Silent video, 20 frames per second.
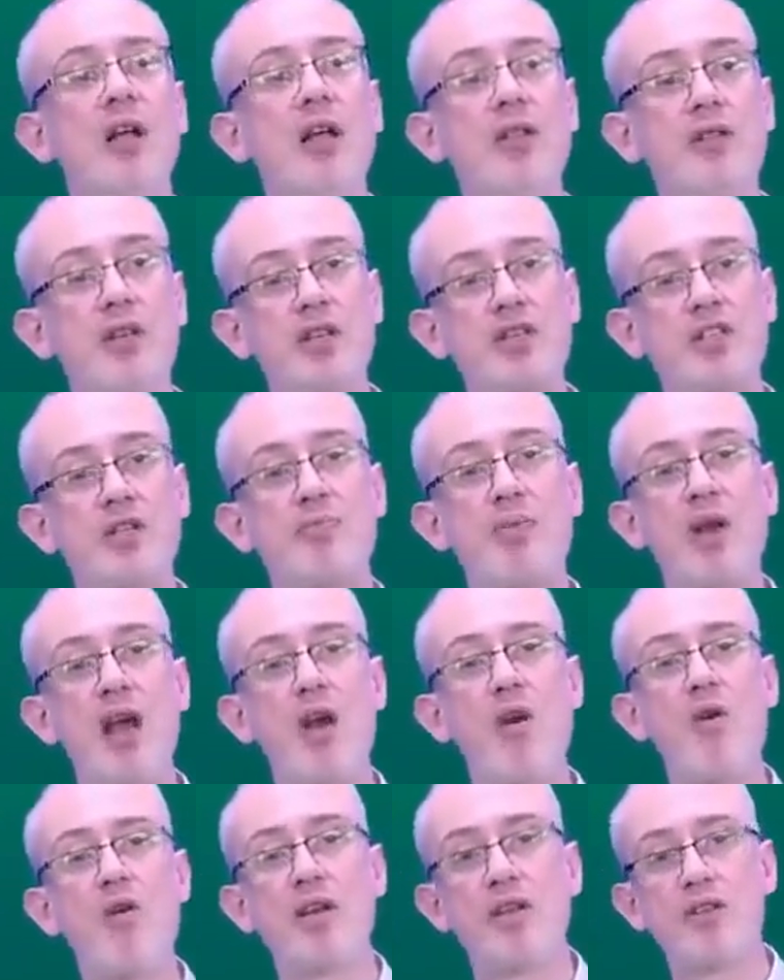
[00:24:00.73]
The
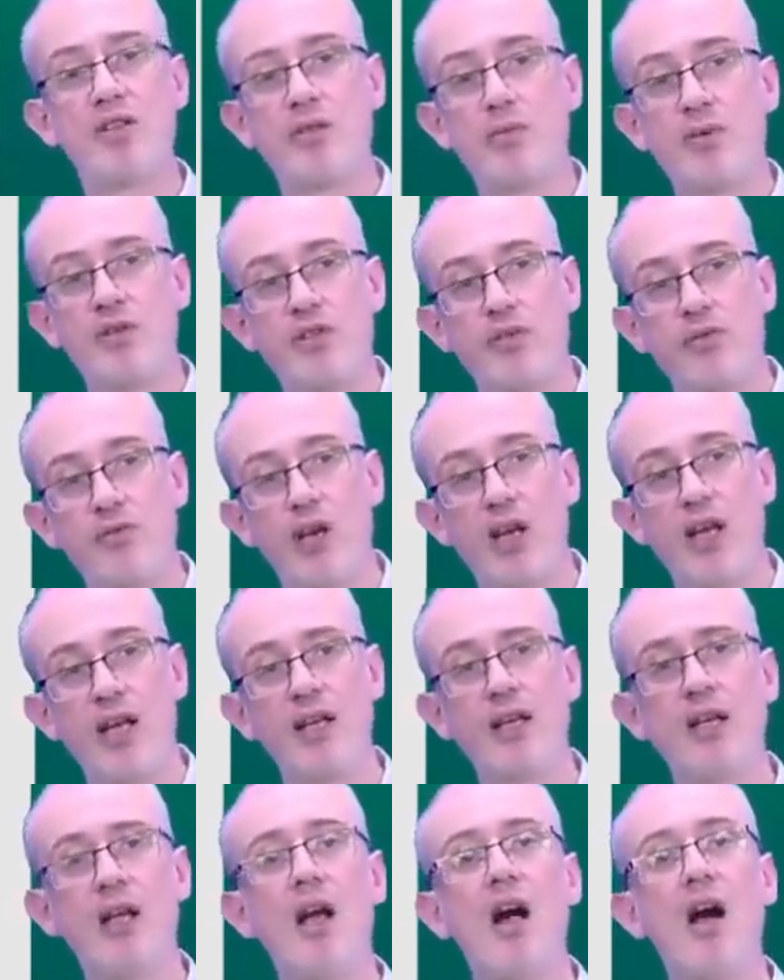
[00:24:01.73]
experience was
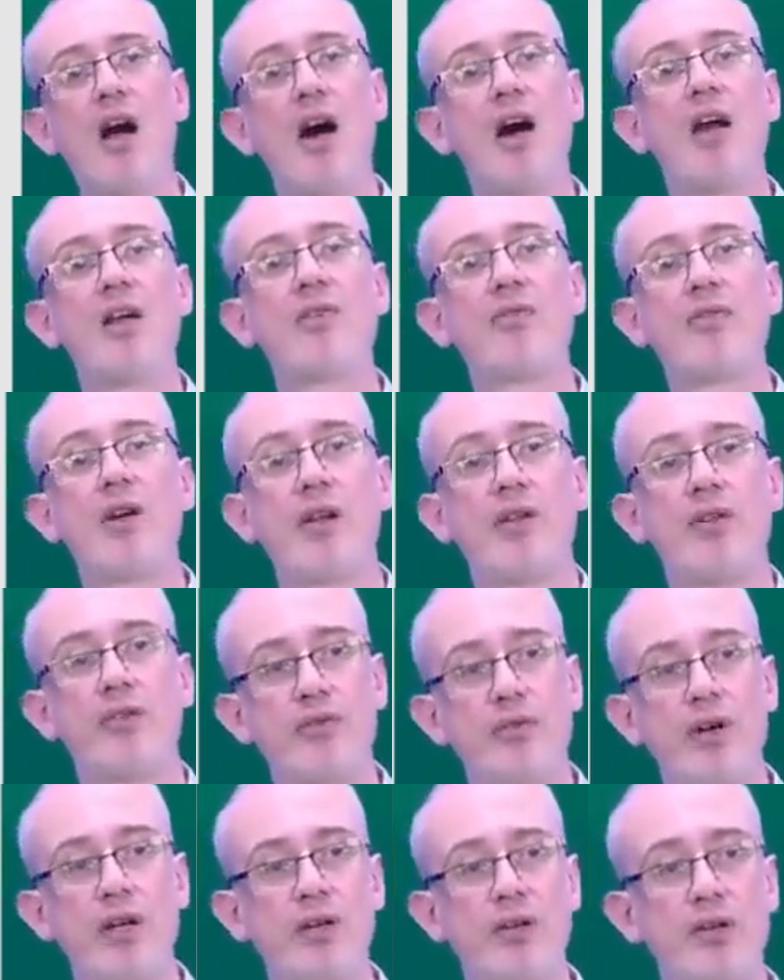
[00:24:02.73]
thrilling. I felt
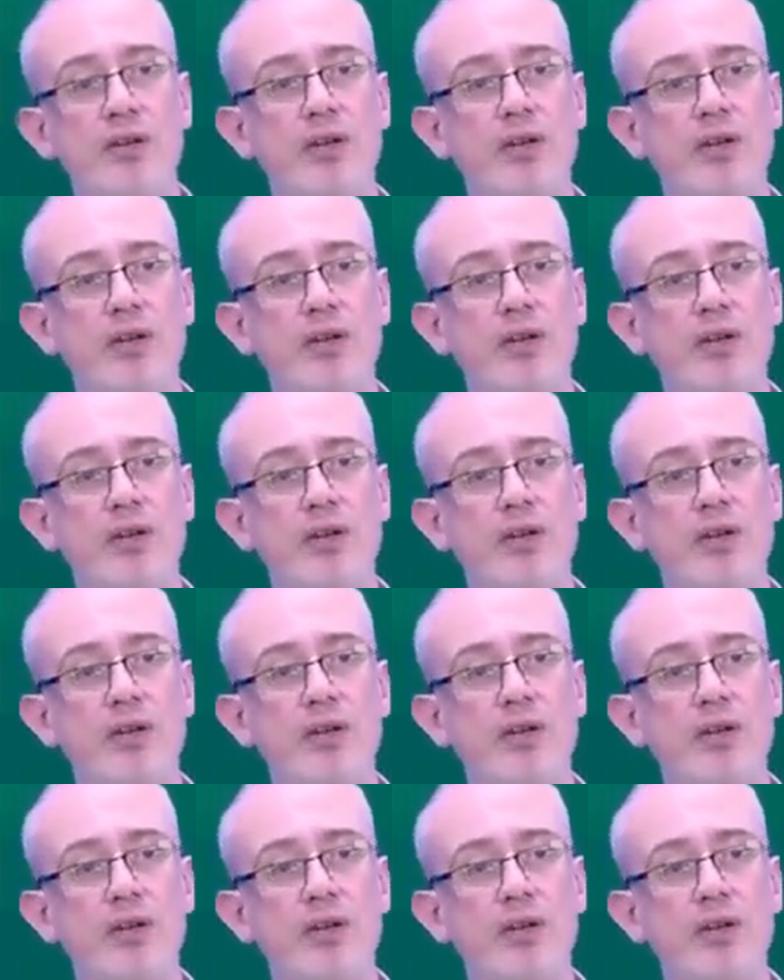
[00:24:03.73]
thrilled.